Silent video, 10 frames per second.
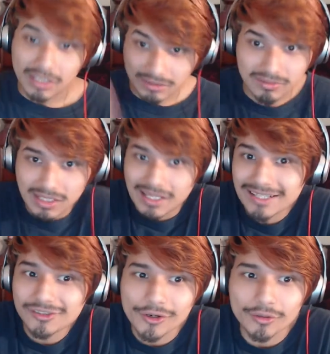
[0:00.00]

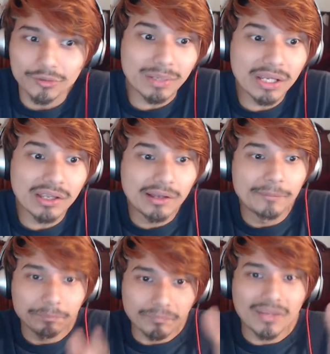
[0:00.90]
Elastigirl to be
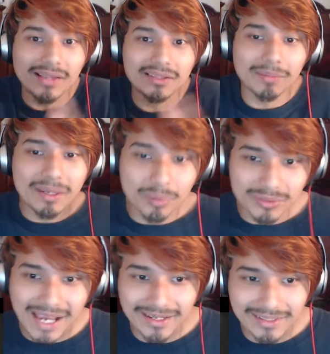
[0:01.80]
like the main
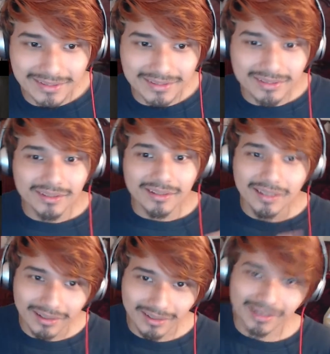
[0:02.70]
protagonist.
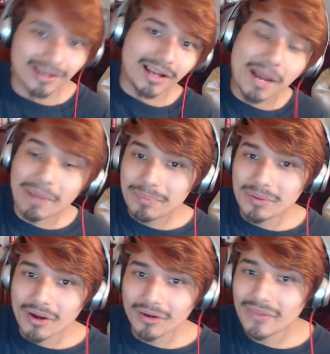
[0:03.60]
Uh, I might be
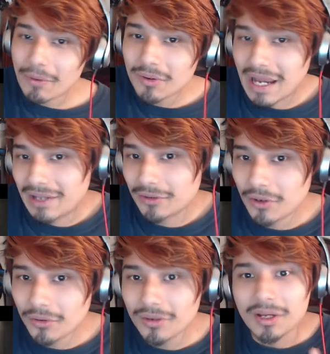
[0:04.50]
wrong on that one. I don't
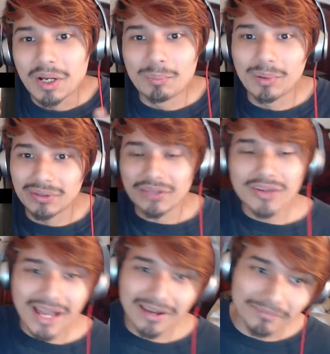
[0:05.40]
know. But then you
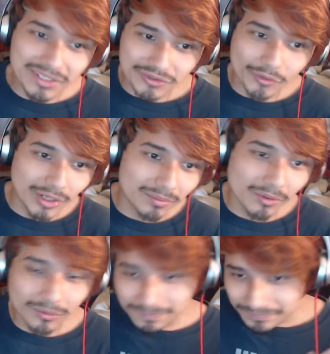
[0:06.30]
have Mr.
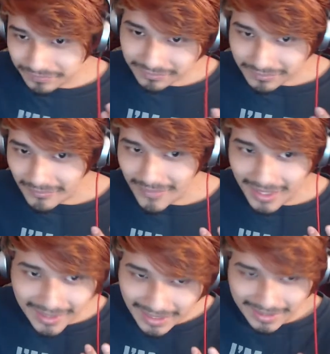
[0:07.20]
Incredible
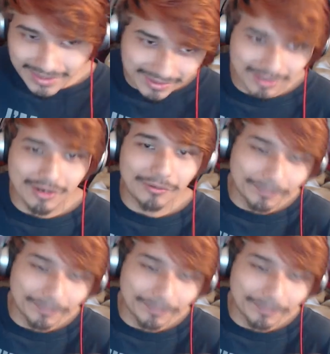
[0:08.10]
he's, you know,